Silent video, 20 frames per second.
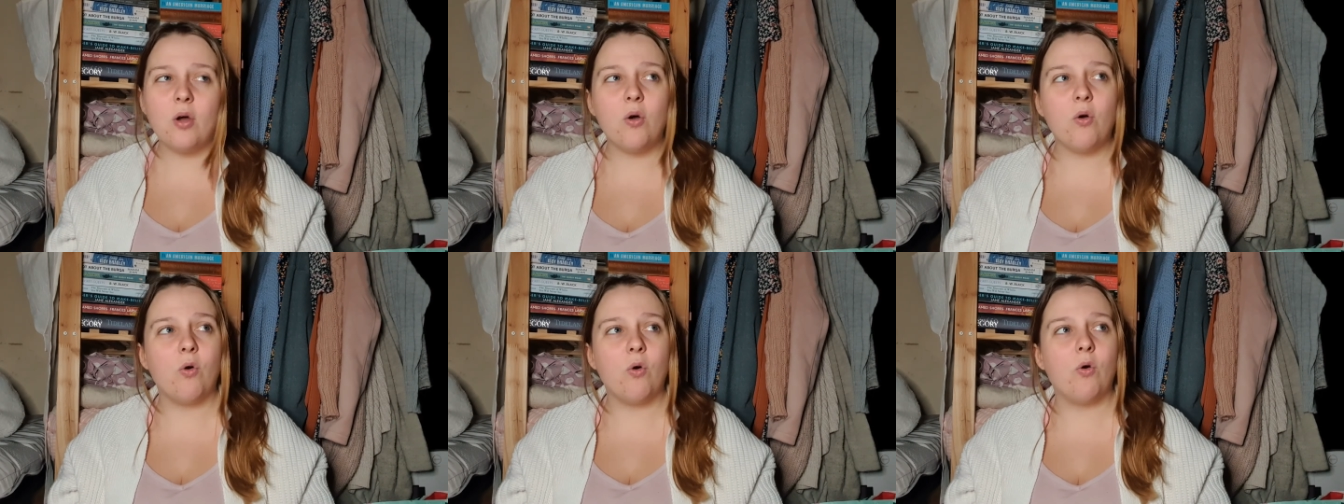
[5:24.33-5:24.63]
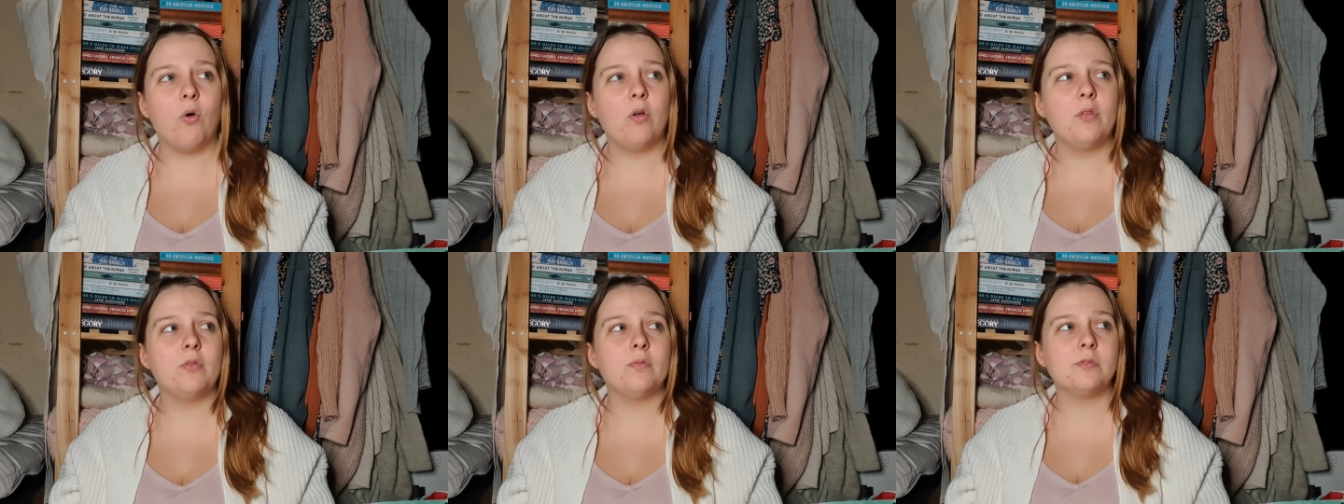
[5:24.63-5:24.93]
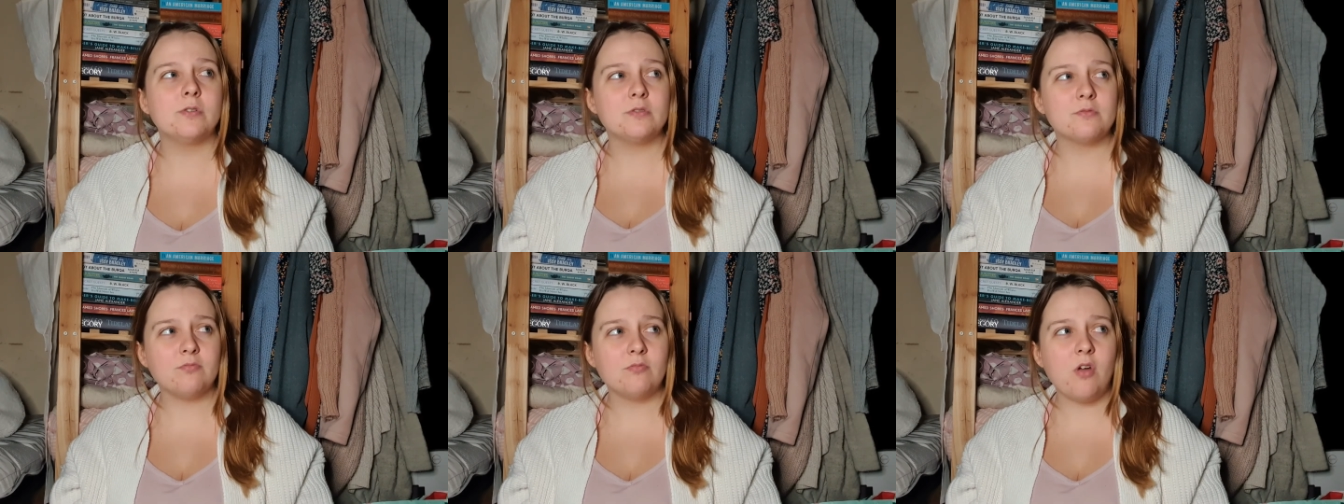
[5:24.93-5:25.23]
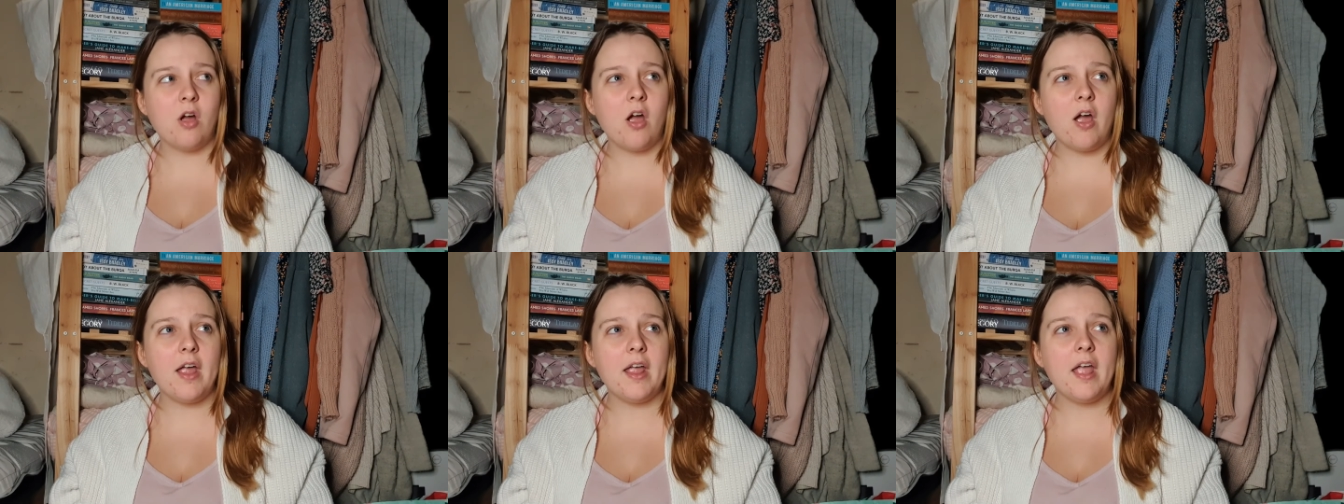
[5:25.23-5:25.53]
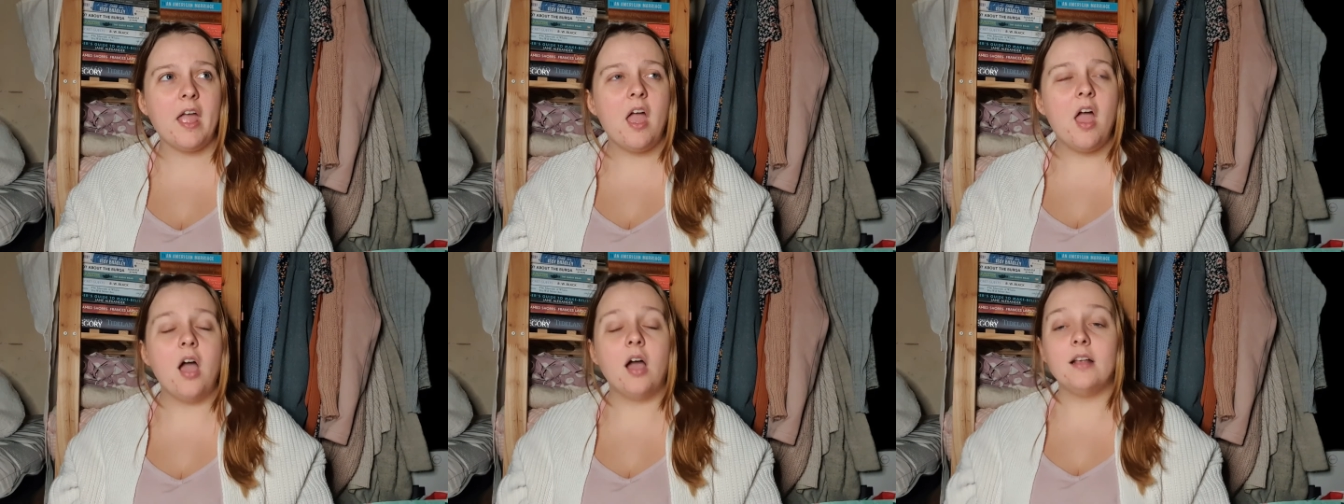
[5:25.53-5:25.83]
or it wasn't right.
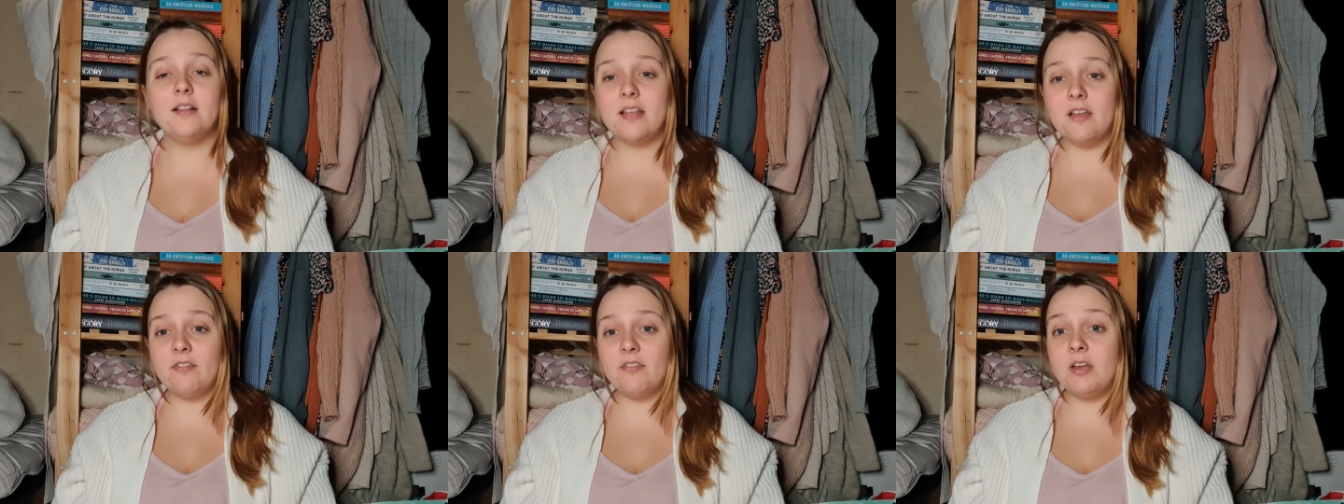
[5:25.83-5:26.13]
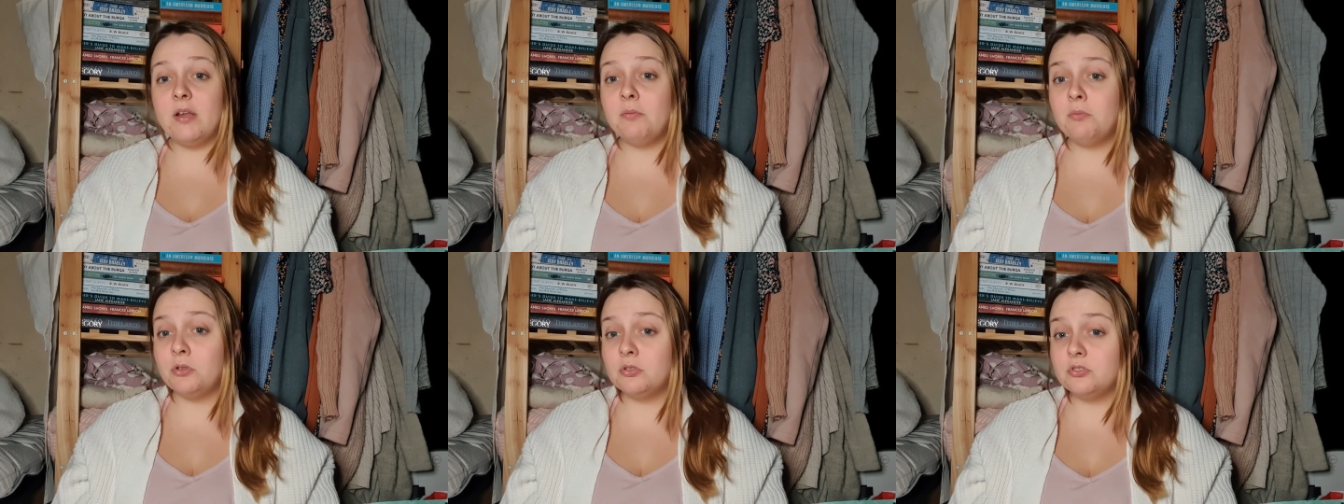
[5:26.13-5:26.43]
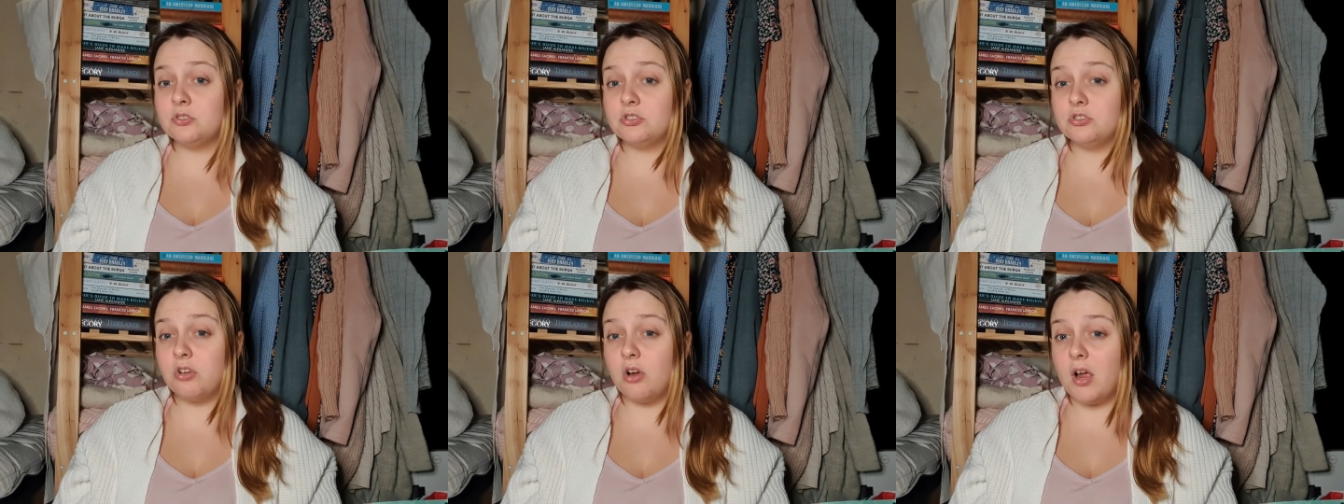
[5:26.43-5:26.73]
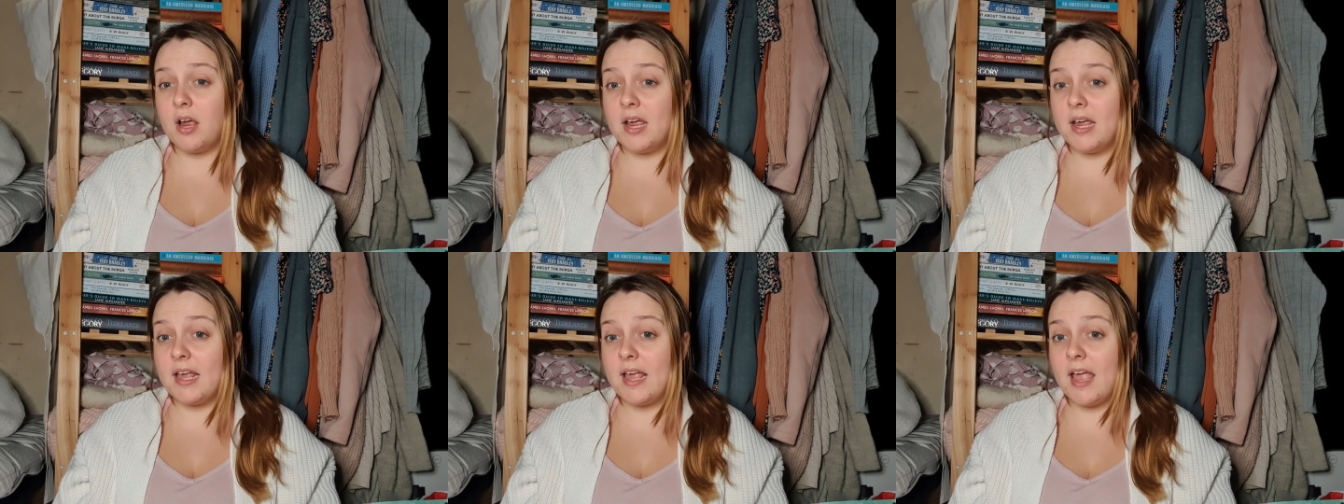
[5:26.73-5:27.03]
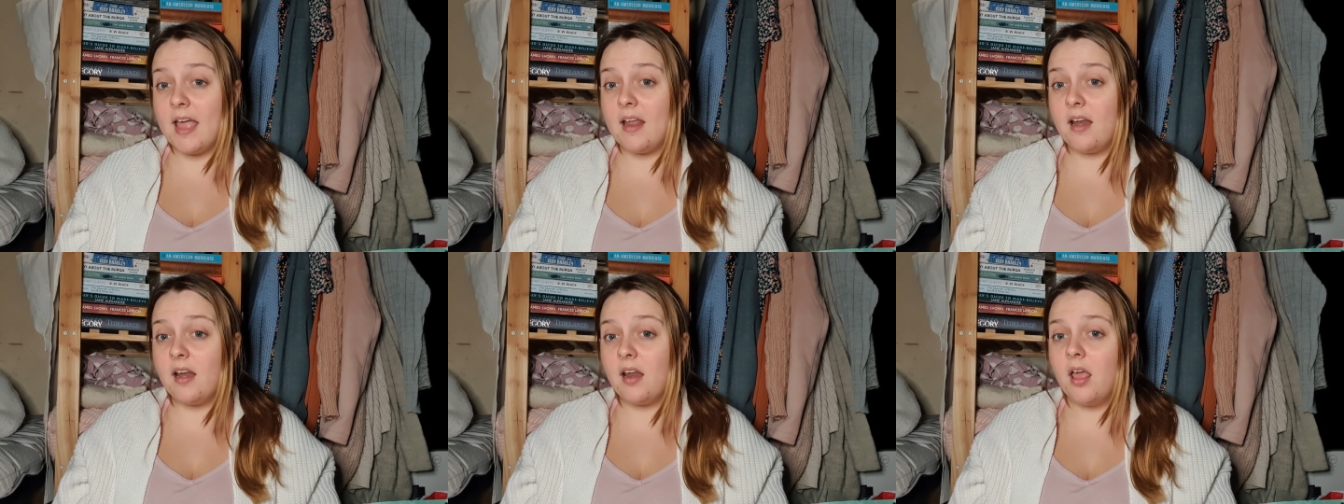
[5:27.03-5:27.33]
I definitely want to try it
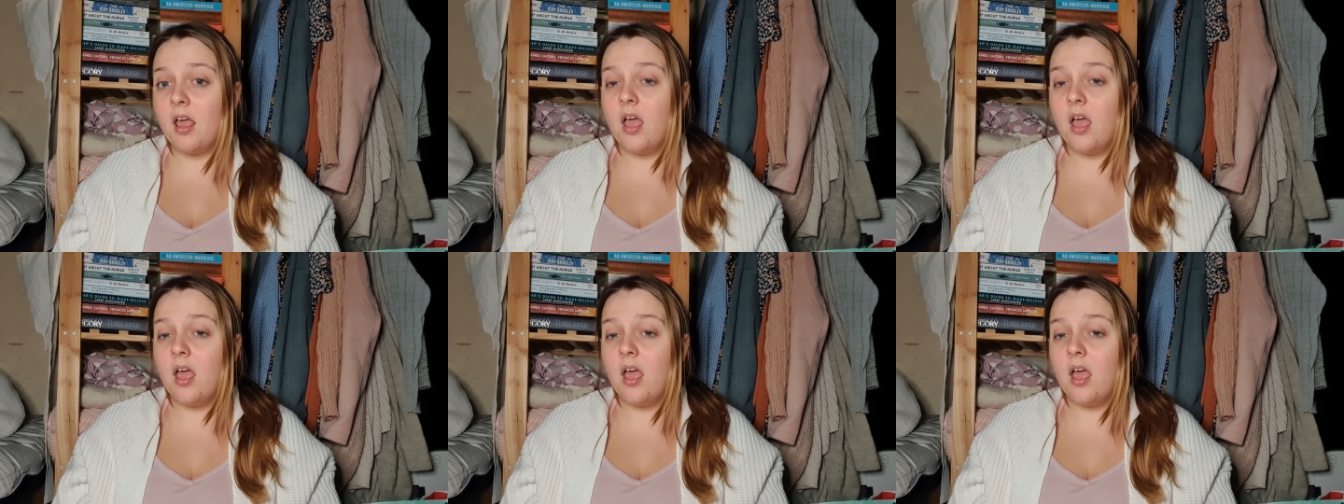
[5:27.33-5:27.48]
again,